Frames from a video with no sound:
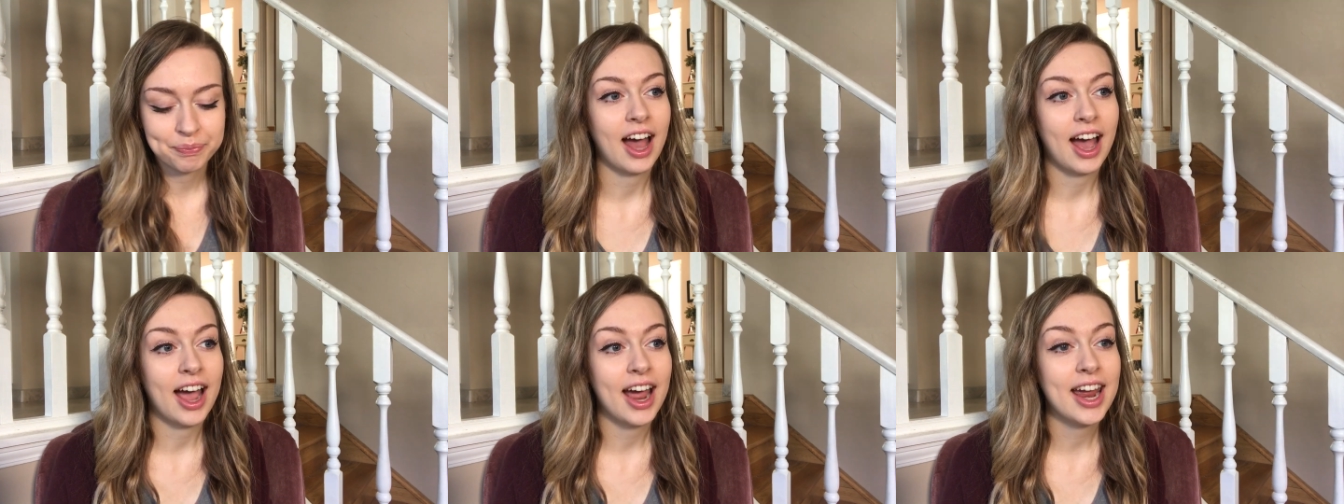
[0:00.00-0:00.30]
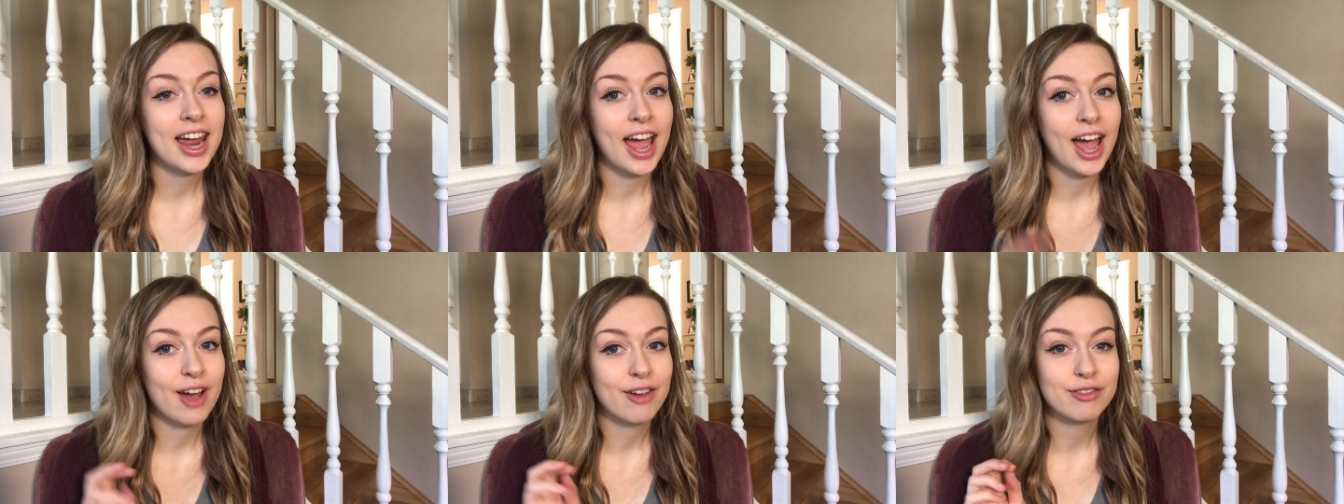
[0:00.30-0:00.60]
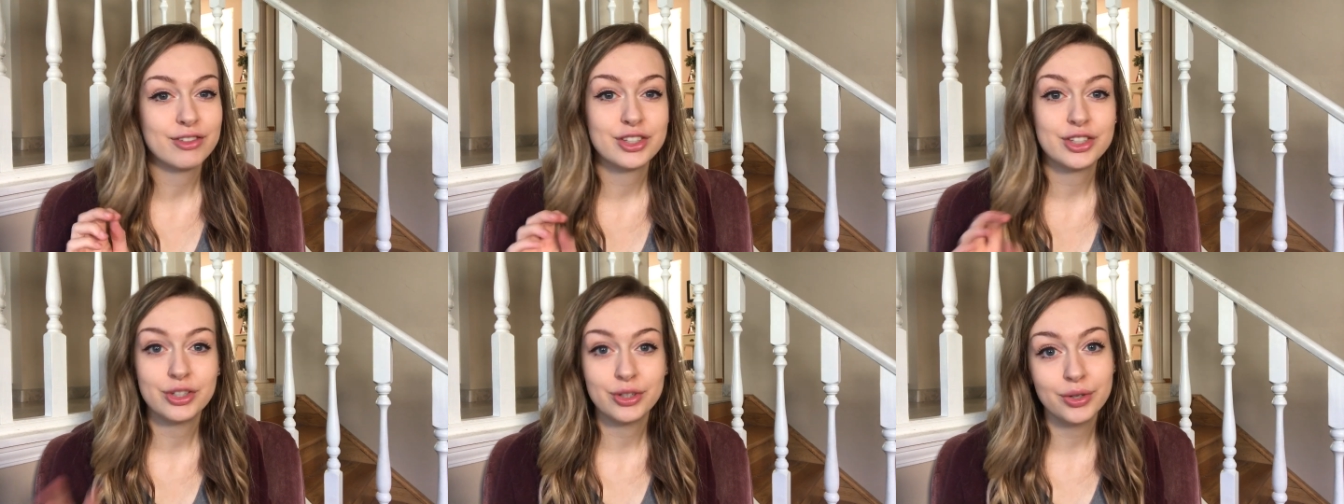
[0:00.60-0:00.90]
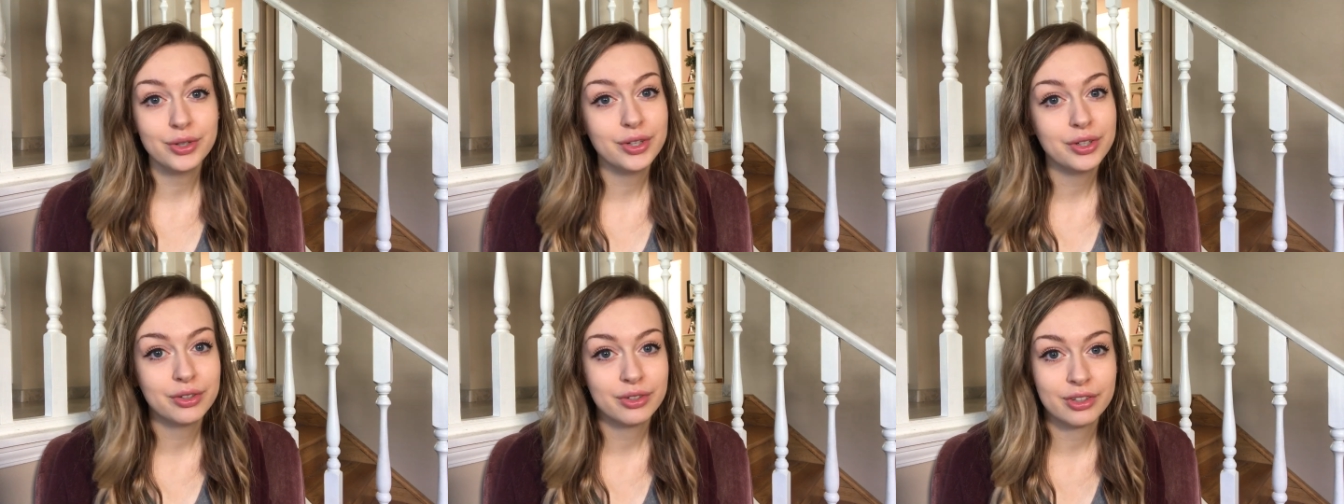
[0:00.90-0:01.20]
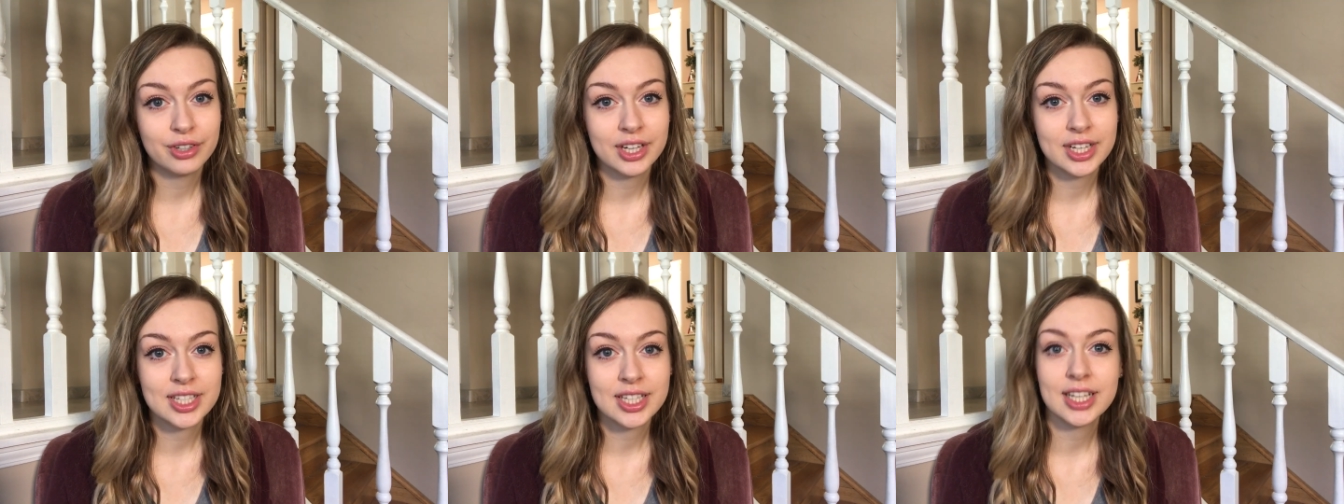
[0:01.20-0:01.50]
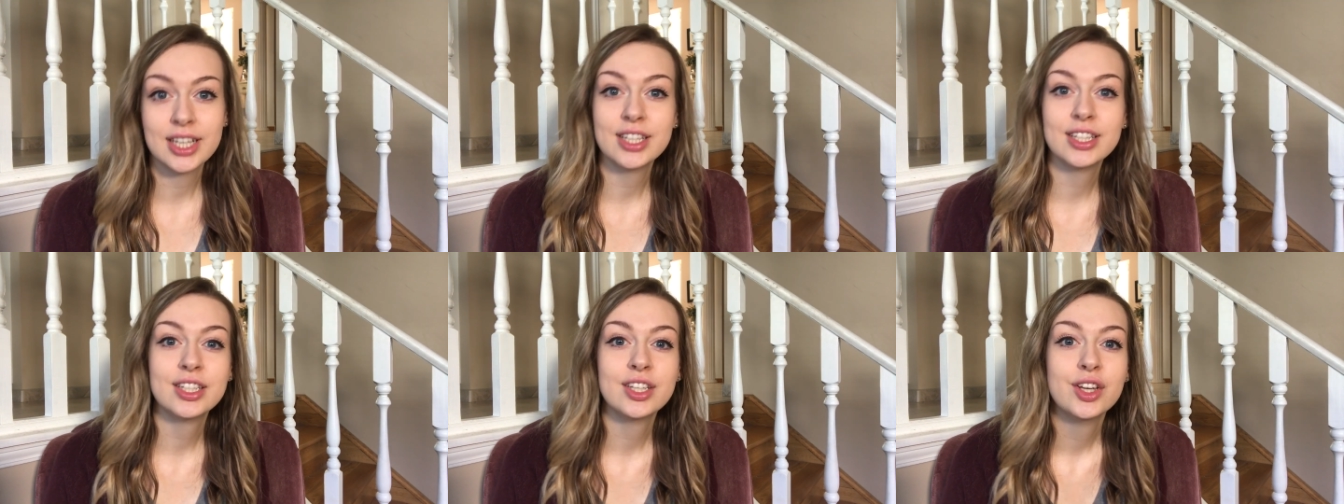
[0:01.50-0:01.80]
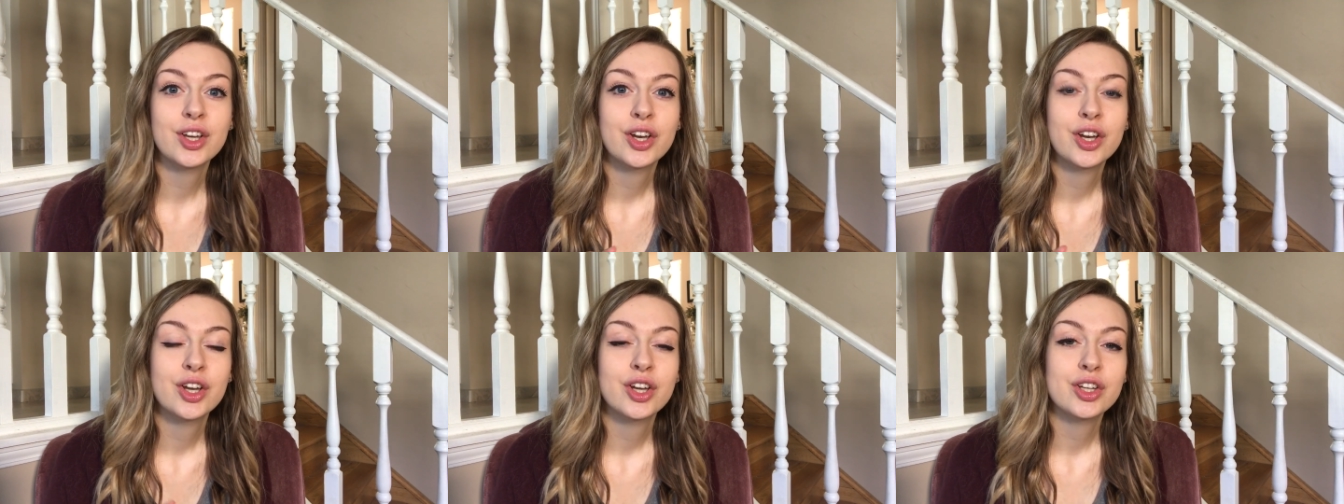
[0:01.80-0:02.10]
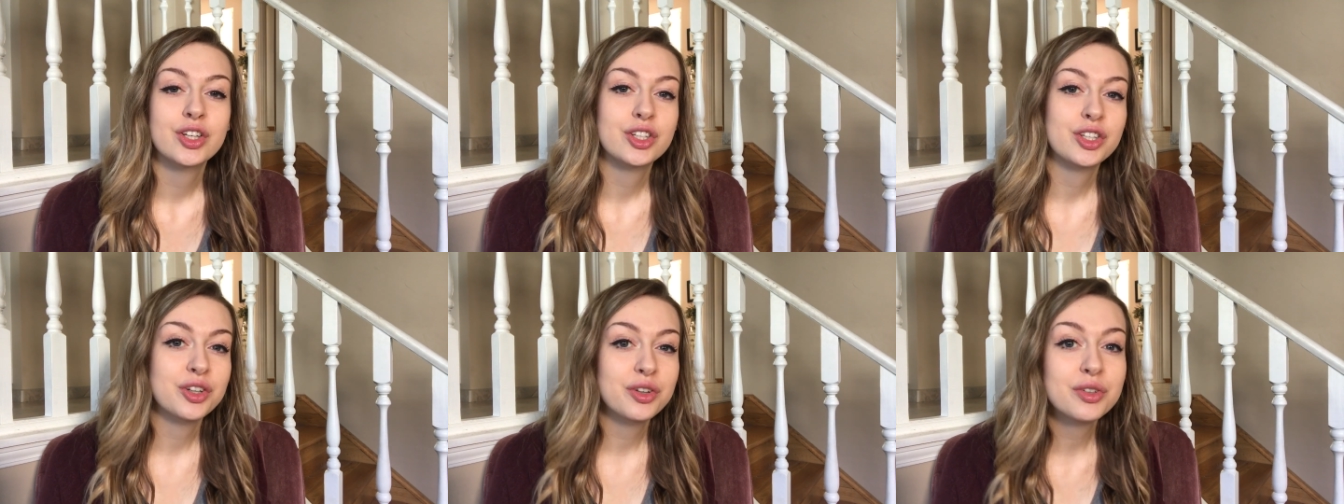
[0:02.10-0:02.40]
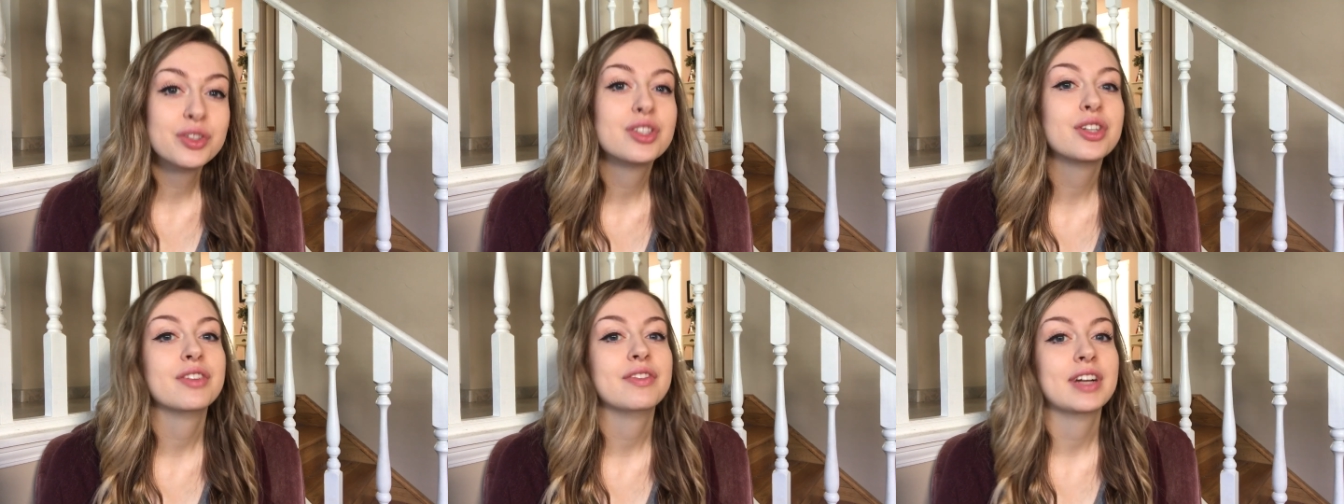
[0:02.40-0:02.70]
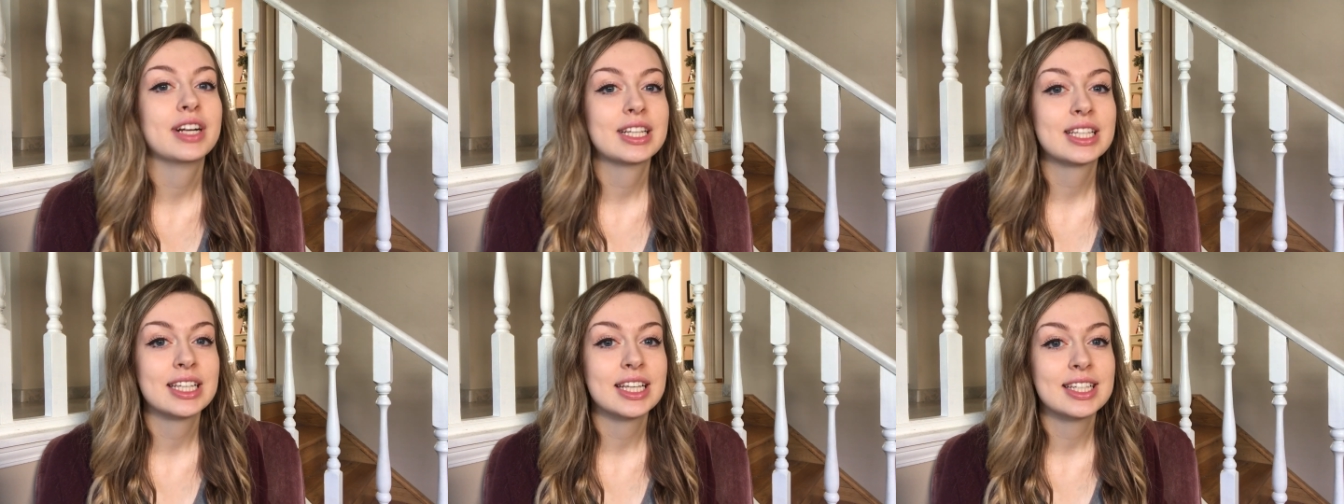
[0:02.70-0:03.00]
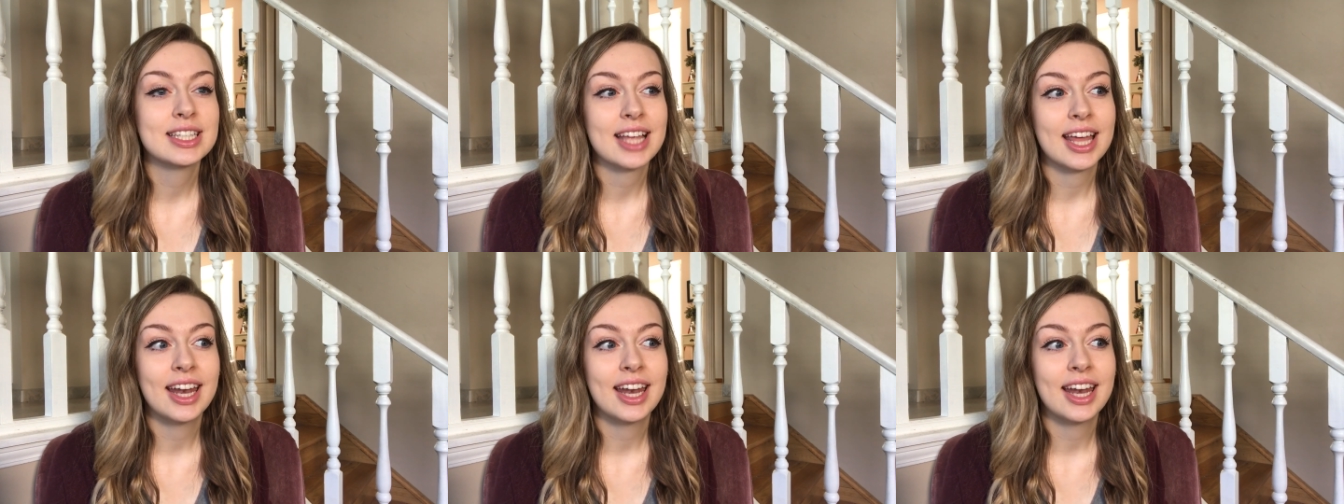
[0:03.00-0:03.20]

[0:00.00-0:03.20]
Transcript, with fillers: I have two uteruses, two cervixes,